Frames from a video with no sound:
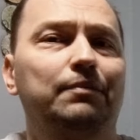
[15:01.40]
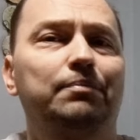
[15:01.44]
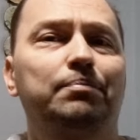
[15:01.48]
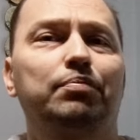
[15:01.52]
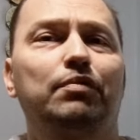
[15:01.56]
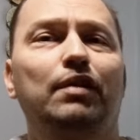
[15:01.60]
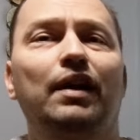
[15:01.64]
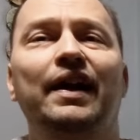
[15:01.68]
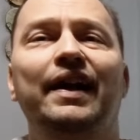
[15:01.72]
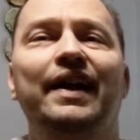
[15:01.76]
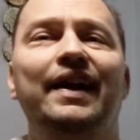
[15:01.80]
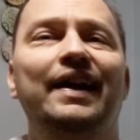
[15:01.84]

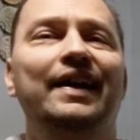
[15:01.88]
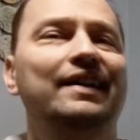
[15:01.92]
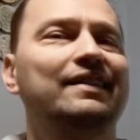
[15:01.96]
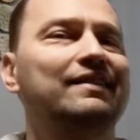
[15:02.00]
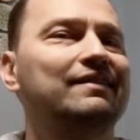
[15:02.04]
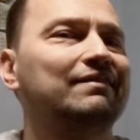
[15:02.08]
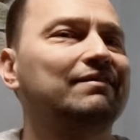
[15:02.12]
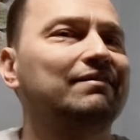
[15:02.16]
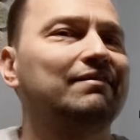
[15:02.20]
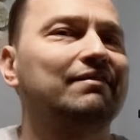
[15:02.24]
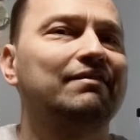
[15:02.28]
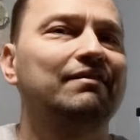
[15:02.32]
bright
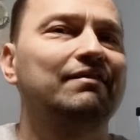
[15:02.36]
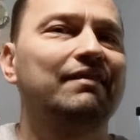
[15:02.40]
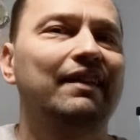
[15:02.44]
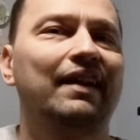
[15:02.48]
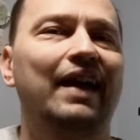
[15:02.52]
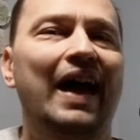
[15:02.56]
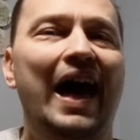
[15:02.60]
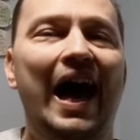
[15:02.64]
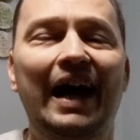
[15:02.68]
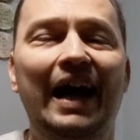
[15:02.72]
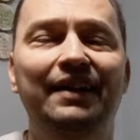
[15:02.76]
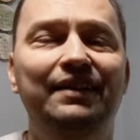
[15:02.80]
and
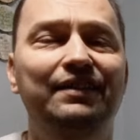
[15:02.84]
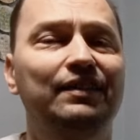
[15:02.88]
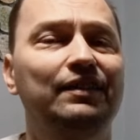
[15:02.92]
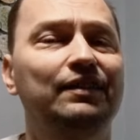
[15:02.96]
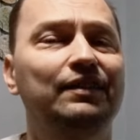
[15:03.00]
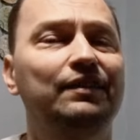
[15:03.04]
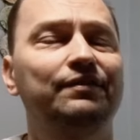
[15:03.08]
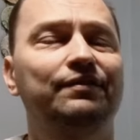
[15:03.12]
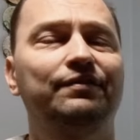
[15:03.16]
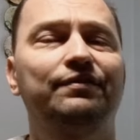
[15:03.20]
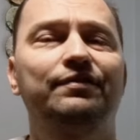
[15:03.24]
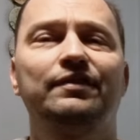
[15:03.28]

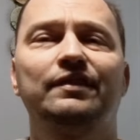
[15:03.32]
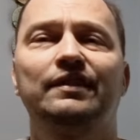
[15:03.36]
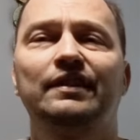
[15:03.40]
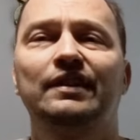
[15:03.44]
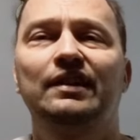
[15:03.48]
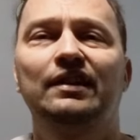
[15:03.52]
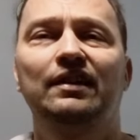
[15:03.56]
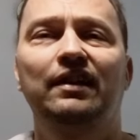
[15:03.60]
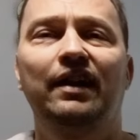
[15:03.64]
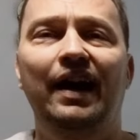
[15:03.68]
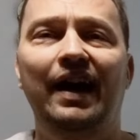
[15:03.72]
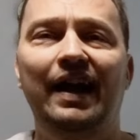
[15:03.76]
active,
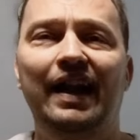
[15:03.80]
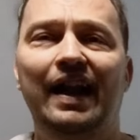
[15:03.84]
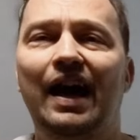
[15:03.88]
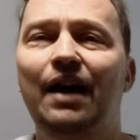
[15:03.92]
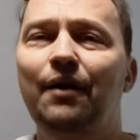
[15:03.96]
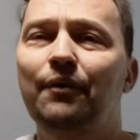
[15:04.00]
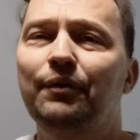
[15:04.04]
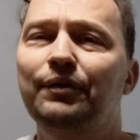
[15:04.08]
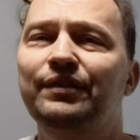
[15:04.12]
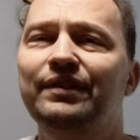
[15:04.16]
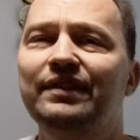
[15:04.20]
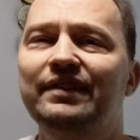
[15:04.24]
and I
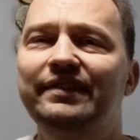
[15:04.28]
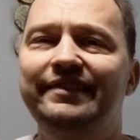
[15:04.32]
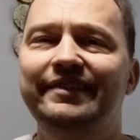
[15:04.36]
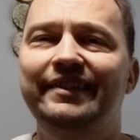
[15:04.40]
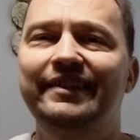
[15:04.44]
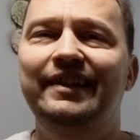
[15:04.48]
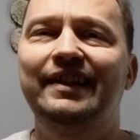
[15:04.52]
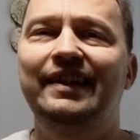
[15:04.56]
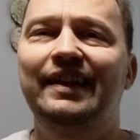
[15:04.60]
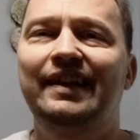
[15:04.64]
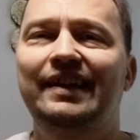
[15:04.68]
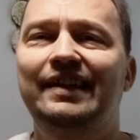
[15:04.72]
wasn't
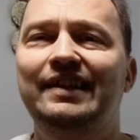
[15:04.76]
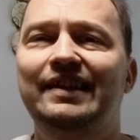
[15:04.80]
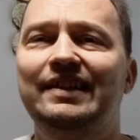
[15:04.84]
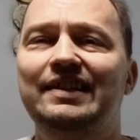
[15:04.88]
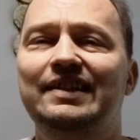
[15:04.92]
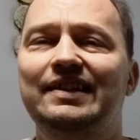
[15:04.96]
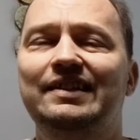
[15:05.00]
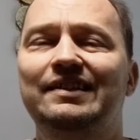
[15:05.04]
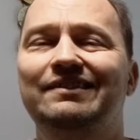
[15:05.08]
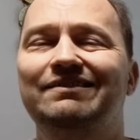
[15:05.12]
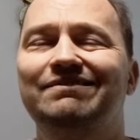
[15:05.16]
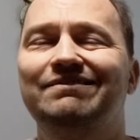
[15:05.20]
seeing
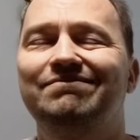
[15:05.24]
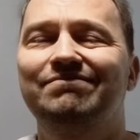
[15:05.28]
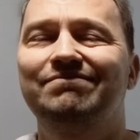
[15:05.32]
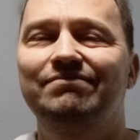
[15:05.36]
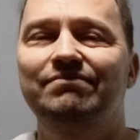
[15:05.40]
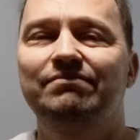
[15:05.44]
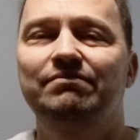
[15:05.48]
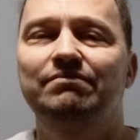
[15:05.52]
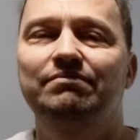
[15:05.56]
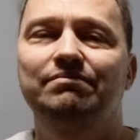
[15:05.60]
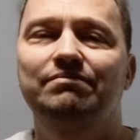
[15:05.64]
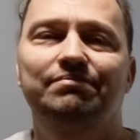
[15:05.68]
any
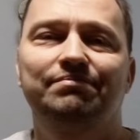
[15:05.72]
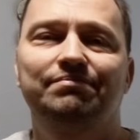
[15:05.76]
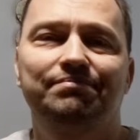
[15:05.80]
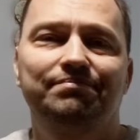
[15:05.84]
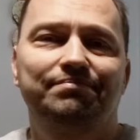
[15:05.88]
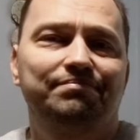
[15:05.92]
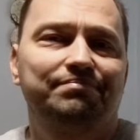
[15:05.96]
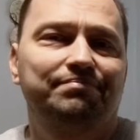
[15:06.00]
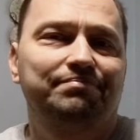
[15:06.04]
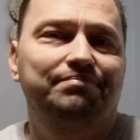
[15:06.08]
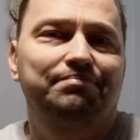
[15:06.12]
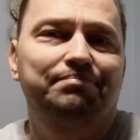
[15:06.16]

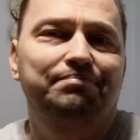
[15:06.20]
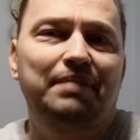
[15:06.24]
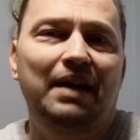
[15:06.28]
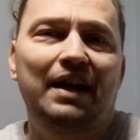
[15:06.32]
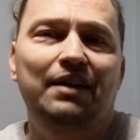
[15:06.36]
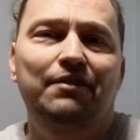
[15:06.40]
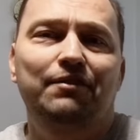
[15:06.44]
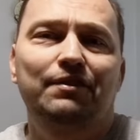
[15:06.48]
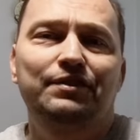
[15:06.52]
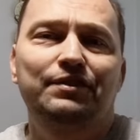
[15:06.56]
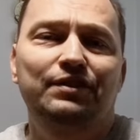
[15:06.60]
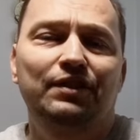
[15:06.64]

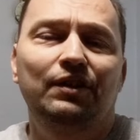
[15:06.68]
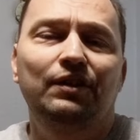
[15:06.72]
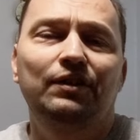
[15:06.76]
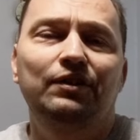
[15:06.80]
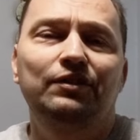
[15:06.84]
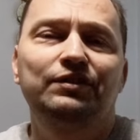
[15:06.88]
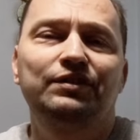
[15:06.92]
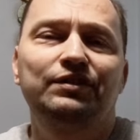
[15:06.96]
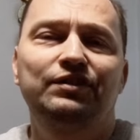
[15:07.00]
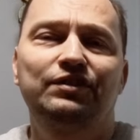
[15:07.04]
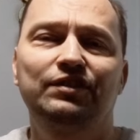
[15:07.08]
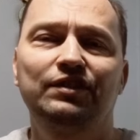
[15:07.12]
bad
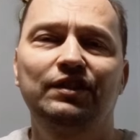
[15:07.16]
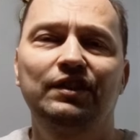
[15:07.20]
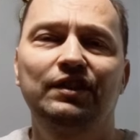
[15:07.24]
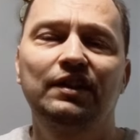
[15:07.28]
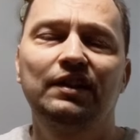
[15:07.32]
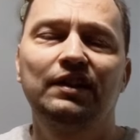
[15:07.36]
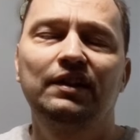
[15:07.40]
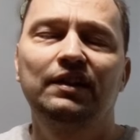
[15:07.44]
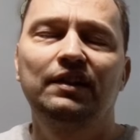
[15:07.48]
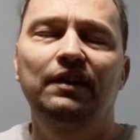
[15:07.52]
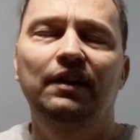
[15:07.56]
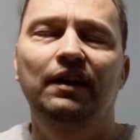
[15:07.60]
results.
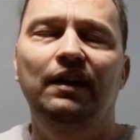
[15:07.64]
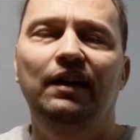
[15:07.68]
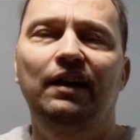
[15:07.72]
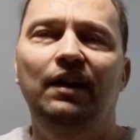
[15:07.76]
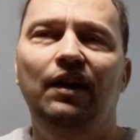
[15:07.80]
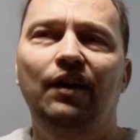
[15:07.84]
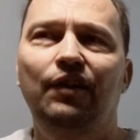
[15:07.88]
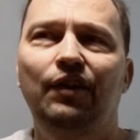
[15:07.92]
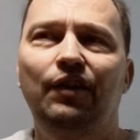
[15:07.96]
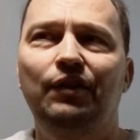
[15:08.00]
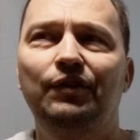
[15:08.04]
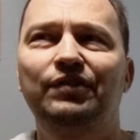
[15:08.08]

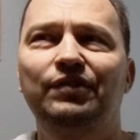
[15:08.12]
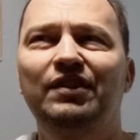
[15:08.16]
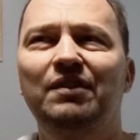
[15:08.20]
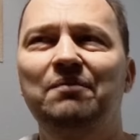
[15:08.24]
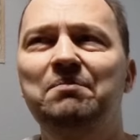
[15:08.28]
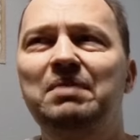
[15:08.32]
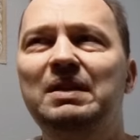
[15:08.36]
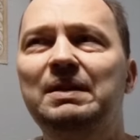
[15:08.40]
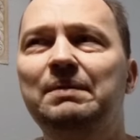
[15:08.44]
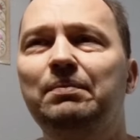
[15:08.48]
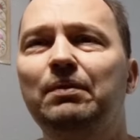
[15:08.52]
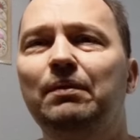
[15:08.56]
Although some
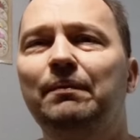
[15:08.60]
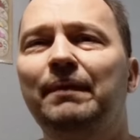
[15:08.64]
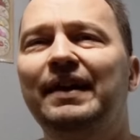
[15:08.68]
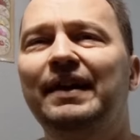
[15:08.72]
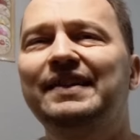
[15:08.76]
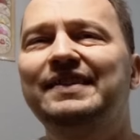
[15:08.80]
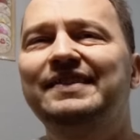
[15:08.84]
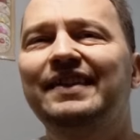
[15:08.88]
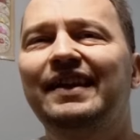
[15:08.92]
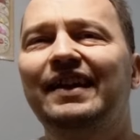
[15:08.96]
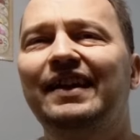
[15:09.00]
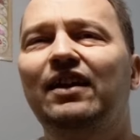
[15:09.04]
people
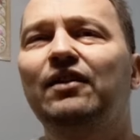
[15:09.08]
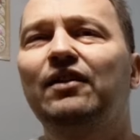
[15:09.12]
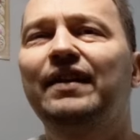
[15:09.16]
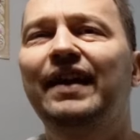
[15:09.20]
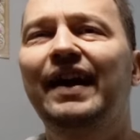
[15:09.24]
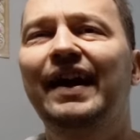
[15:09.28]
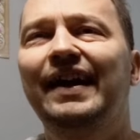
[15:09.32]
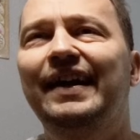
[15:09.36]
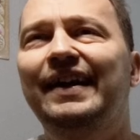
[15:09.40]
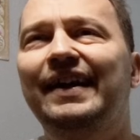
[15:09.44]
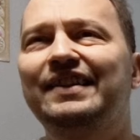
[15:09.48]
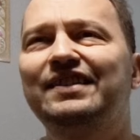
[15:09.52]
might say,
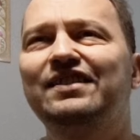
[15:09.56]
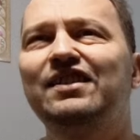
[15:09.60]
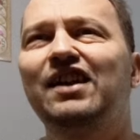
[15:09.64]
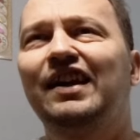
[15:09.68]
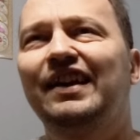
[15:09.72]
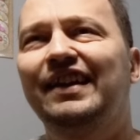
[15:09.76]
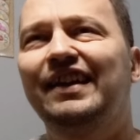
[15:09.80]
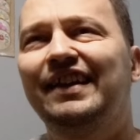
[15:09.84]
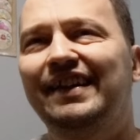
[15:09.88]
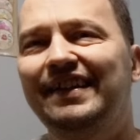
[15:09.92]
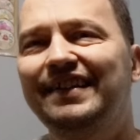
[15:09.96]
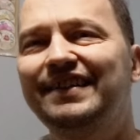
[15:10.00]
okay, it's
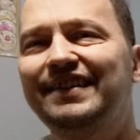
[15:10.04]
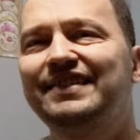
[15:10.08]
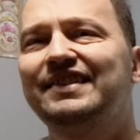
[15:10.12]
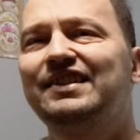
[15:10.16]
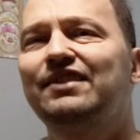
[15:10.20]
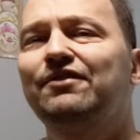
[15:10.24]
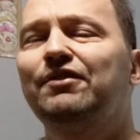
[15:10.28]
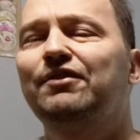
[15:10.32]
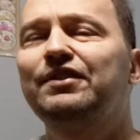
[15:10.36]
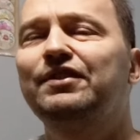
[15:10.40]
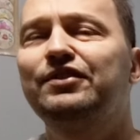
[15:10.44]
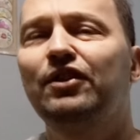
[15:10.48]
not an
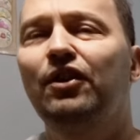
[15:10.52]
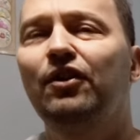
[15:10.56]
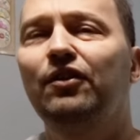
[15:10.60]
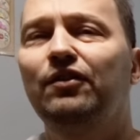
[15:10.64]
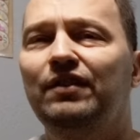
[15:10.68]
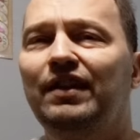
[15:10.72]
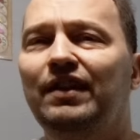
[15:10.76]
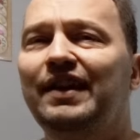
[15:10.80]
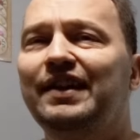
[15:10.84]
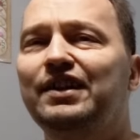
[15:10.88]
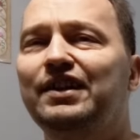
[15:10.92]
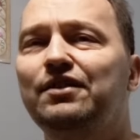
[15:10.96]
instant result
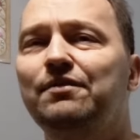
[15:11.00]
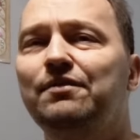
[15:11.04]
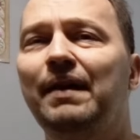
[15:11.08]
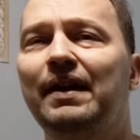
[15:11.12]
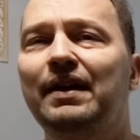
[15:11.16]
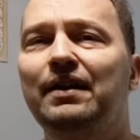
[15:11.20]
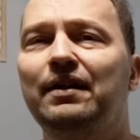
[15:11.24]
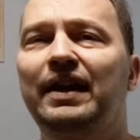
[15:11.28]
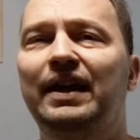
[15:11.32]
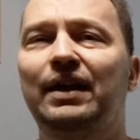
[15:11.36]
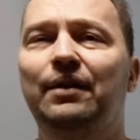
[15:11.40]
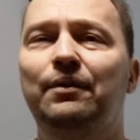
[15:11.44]
like you
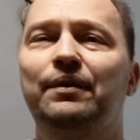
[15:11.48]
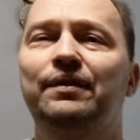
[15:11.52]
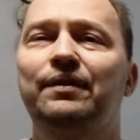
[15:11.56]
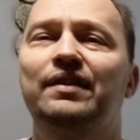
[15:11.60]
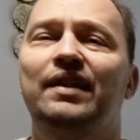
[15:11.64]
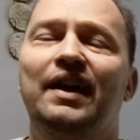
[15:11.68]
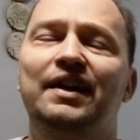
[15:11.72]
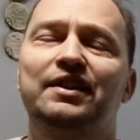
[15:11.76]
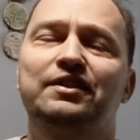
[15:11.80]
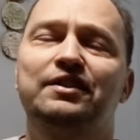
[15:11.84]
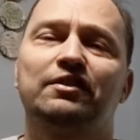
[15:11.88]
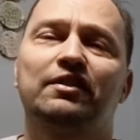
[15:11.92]
might get with
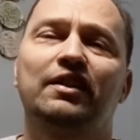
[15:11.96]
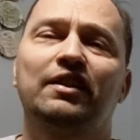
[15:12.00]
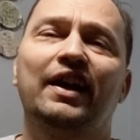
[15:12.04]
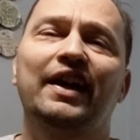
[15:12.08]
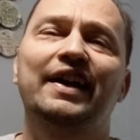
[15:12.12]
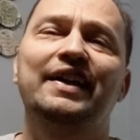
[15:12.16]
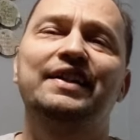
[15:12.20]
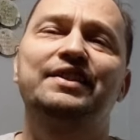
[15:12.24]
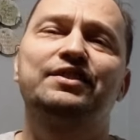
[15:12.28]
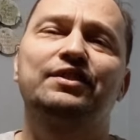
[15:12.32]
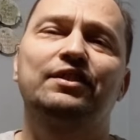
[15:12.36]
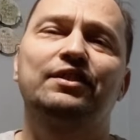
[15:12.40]

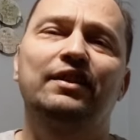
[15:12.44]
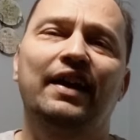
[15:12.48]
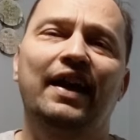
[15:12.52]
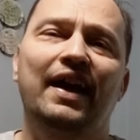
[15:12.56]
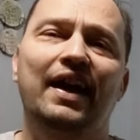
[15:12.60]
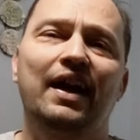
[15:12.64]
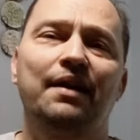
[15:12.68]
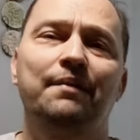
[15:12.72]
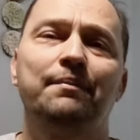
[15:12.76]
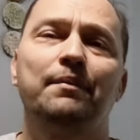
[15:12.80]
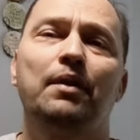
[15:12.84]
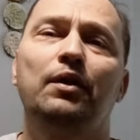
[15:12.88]
nitrites or
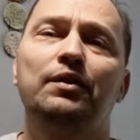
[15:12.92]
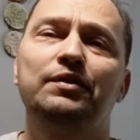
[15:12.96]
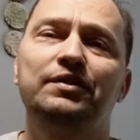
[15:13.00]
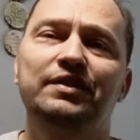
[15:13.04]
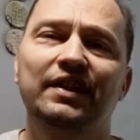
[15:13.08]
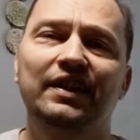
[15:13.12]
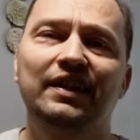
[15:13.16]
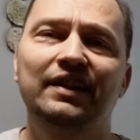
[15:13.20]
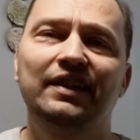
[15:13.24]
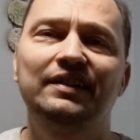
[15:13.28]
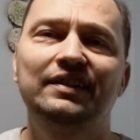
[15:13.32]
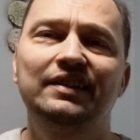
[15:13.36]

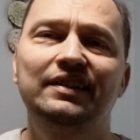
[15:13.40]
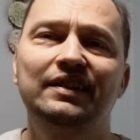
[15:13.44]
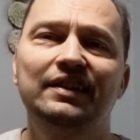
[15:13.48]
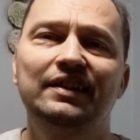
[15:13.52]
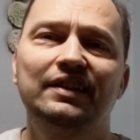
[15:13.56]
ammonia.